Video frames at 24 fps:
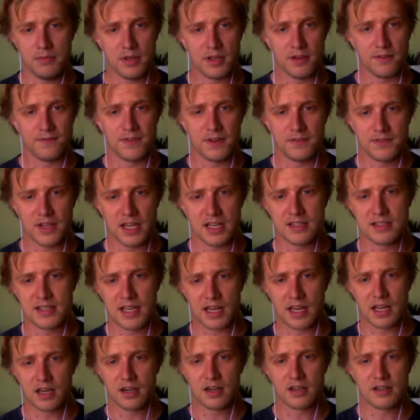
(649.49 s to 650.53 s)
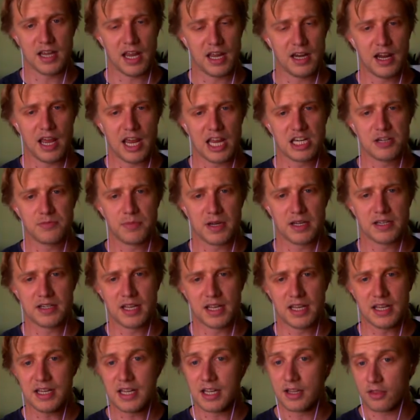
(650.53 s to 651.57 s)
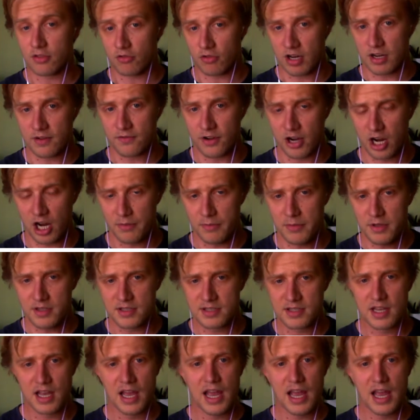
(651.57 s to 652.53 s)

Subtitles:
15 second 10 HBT in 3 environments